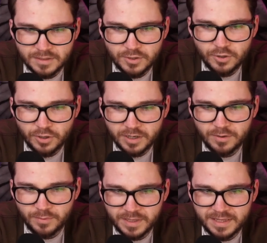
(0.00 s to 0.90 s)
Dude, you're gonna
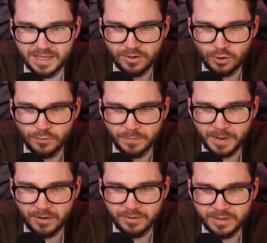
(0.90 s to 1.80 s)
really let her
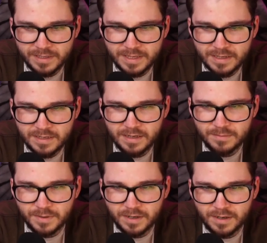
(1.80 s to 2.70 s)
overpower you like that?
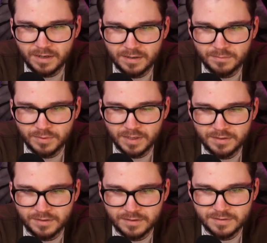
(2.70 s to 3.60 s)
Come on,
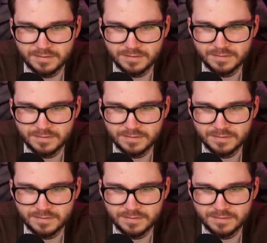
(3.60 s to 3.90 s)
brother.